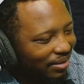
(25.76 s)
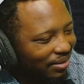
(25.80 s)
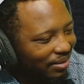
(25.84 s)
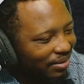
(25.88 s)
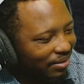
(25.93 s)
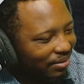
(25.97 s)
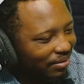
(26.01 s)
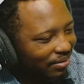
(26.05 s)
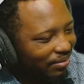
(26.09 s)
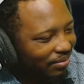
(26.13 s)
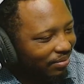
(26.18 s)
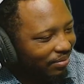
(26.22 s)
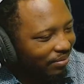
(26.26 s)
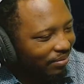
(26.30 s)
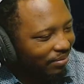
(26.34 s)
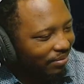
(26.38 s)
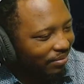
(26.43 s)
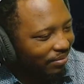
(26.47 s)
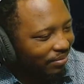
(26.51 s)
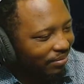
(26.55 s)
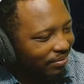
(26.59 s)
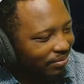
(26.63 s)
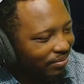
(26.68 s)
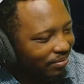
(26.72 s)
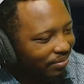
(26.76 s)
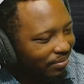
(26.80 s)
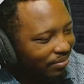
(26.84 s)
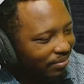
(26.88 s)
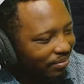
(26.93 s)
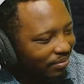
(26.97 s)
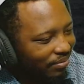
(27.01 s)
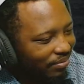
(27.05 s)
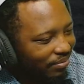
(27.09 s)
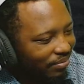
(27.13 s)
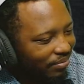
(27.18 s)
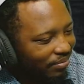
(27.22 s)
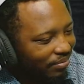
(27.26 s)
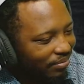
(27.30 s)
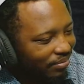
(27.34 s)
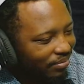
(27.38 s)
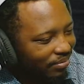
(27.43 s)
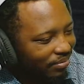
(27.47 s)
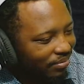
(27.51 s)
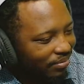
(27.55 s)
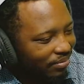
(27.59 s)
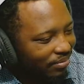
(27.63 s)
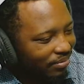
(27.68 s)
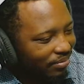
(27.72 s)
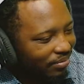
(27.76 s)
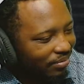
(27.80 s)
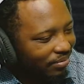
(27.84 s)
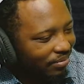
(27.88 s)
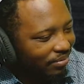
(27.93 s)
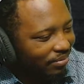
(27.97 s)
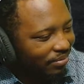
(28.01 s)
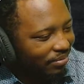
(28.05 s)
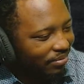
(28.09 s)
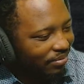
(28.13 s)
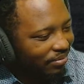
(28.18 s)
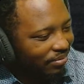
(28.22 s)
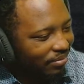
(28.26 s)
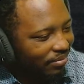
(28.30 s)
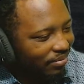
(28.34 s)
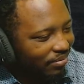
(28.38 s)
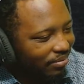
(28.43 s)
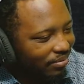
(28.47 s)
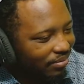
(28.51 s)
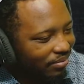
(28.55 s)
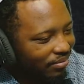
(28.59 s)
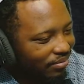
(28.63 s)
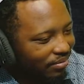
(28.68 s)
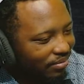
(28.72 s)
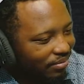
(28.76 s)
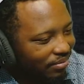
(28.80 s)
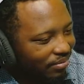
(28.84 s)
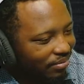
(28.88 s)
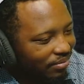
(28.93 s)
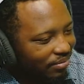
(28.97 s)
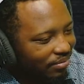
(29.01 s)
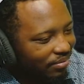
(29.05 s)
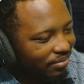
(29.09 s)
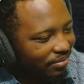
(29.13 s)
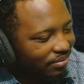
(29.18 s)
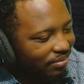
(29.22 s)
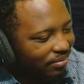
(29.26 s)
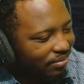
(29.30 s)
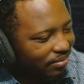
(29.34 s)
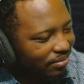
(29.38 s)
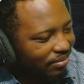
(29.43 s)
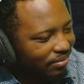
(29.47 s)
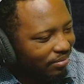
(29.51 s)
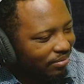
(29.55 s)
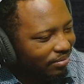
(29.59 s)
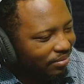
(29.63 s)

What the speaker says: (no one is talking)